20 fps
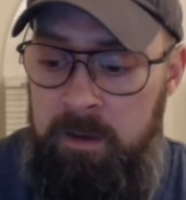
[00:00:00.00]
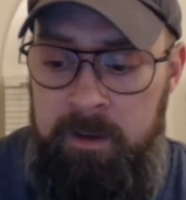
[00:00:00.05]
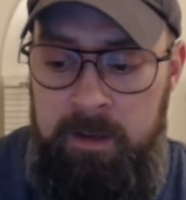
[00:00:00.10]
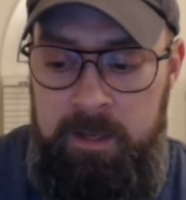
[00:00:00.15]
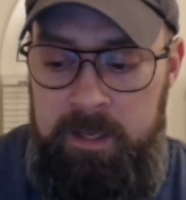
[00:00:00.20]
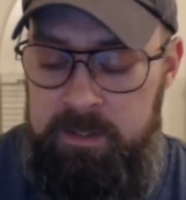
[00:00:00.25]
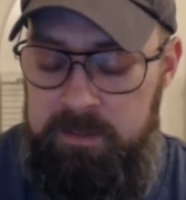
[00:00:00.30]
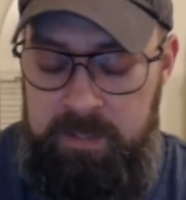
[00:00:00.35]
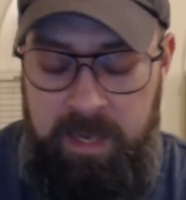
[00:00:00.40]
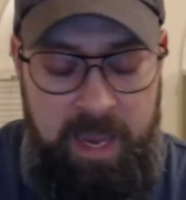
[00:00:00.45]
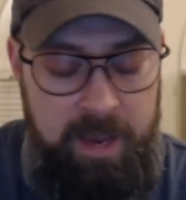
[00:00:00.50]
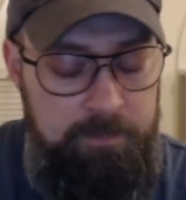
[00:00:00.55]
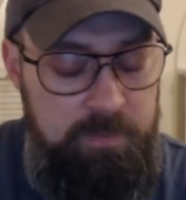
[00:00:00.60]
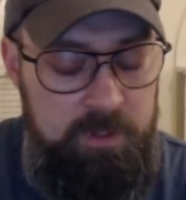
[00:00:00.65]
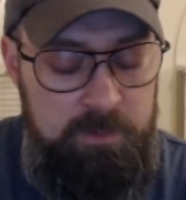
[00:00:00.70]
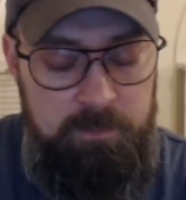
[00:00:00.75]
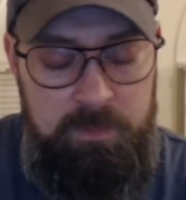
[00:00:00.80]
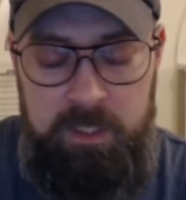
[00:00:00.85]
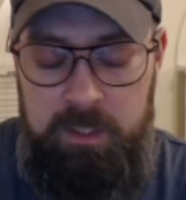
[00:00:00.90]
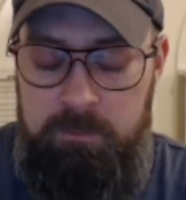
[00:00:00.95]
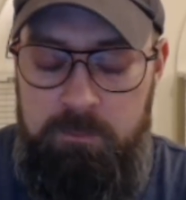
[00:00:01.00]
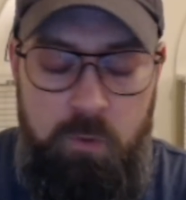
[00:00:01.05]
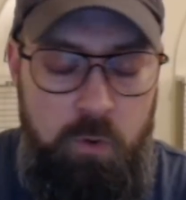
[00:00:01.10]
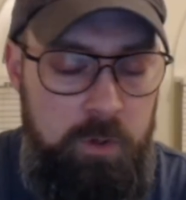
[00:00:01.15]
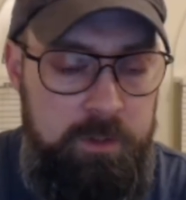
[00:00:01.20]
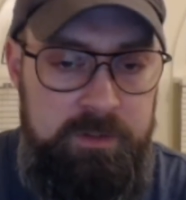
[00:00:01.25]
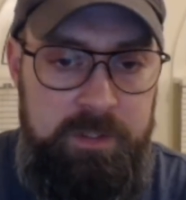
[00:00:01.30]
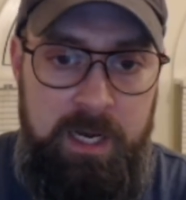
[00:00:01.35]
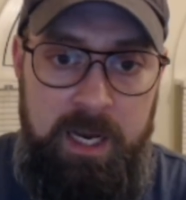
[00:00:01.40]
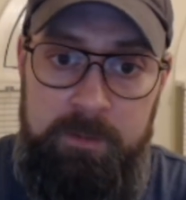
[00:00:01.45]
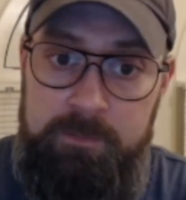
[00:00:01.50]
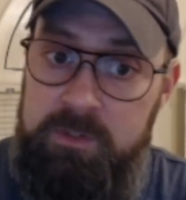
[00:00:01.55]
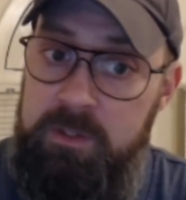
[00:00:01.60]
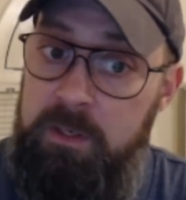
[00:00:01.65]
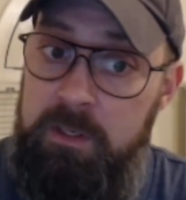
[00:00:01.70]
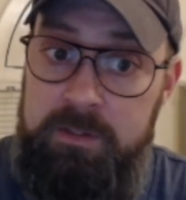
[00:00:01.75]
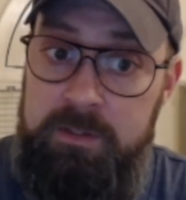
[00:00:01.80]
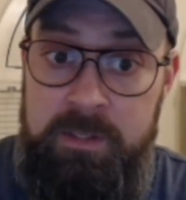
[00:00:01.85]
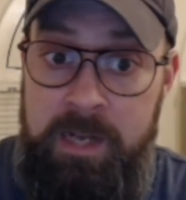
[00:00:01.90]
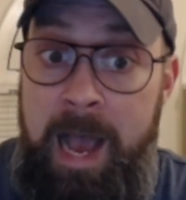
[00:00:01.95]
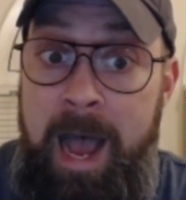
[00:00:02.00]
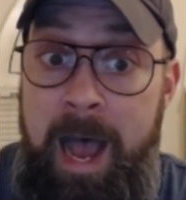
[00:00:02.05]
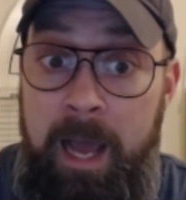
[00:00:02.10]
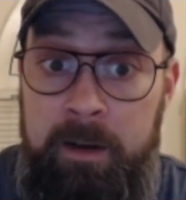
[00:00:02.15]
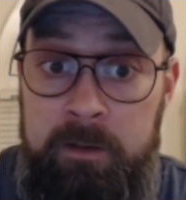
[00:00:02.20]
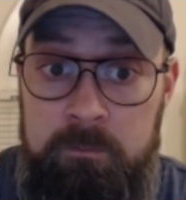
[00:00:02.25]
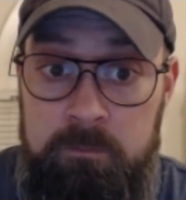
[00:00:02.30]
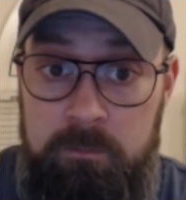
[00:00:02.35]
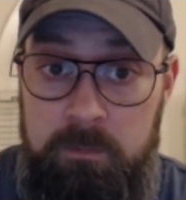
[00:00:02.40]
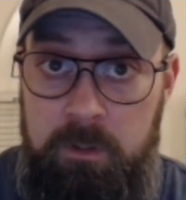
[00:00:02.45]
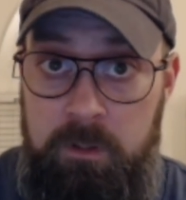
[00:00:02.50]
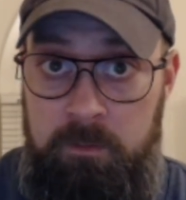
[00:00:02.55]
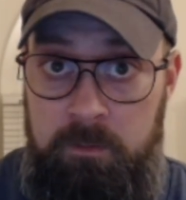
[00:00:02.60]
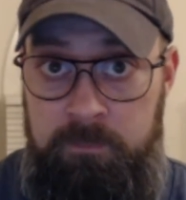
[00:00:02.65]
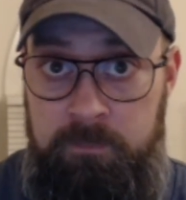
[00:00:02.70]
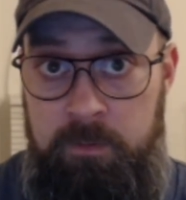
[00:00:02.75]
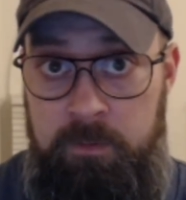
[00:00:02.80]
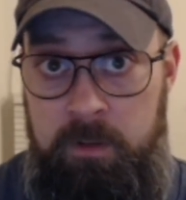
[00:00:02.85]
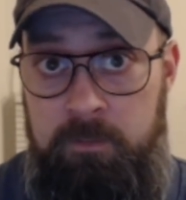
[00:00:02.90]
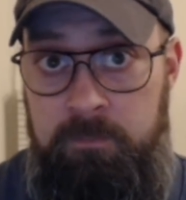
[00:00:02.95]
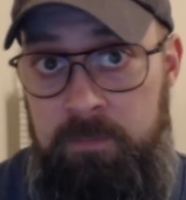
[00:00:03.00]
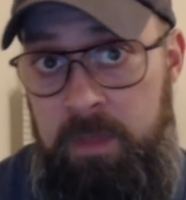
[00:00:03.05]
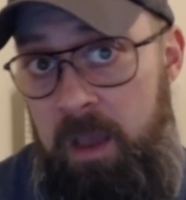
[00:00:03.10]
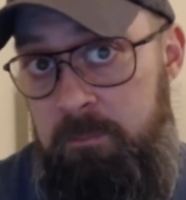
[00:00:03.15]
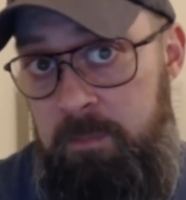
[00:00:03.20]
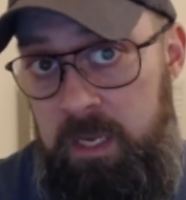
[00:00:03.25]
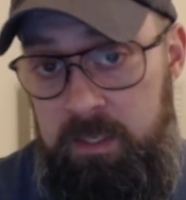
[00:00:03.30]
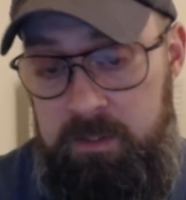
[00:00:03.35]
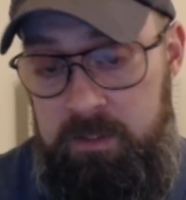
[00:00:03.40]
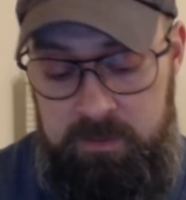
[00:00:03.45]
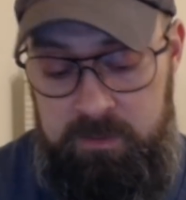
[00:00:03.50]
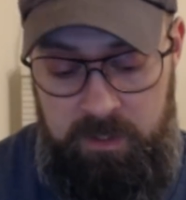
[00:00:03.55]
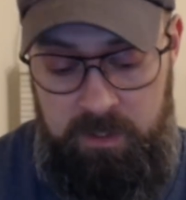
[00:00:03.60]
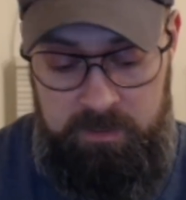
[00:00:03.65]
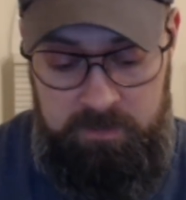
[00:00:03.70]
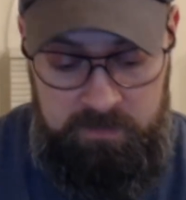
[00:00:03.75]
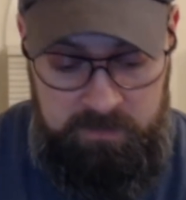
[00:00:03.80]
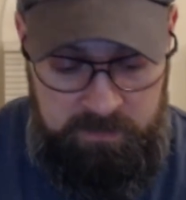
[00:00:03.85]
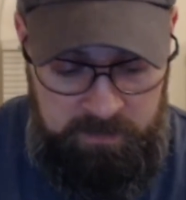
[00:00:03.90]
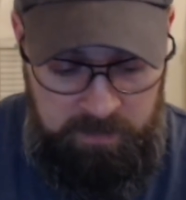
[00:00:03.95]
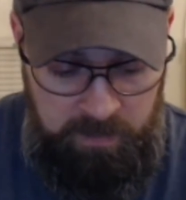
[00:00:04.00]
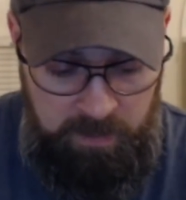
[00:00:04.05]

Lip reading: It's happened to me more times than it's not, if that makes sense.